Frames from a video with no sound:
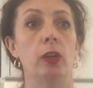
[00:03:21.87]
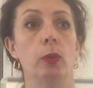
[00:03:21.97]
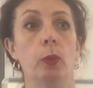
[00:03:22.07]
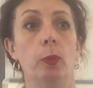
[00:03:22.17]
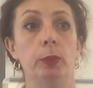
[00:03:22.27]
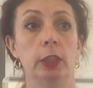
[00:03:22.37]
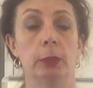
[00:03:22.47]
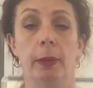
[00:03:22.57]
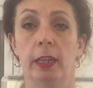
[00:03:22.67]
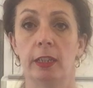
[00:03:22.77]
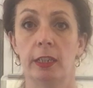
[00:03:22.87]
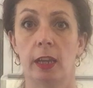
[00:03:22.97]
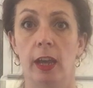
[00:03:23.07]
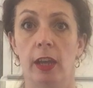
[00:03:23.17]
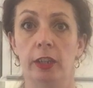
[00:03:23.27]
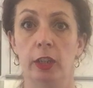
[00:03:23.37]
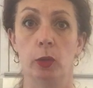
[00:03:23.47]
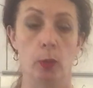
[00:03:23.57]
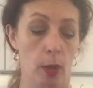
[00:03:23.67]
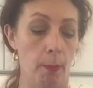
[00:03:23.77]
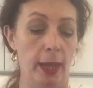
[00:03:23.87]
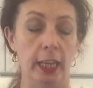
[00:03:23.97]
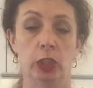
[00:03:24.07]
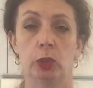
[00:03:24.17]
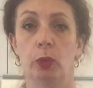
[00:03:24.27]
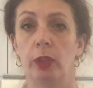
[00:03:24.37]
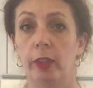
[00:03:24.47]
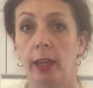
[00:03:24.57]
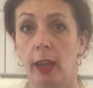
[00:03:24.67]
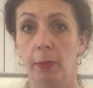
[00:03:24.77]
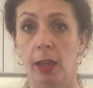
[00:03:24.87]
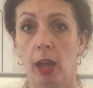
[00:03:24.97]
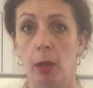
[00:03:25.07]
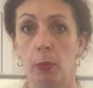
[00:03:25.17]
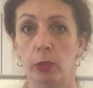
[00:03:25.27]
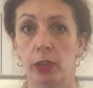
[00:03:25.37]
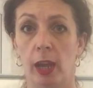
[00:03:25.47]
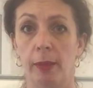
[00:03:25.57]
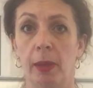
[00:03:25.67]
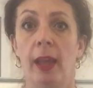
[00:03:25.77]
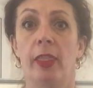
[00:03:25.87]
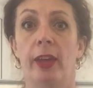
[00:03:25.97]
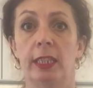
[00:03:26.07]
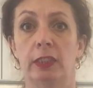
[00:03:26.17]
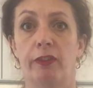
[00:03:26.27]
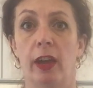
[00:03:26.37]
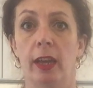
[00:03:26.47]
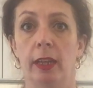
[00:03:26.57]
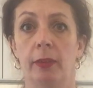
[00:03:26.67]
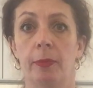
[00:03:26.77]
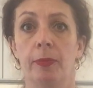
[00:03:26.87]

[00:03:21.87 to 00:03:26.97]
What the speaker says: you're just a bit concerned and you're making sure that they're coming home on time, that's fine.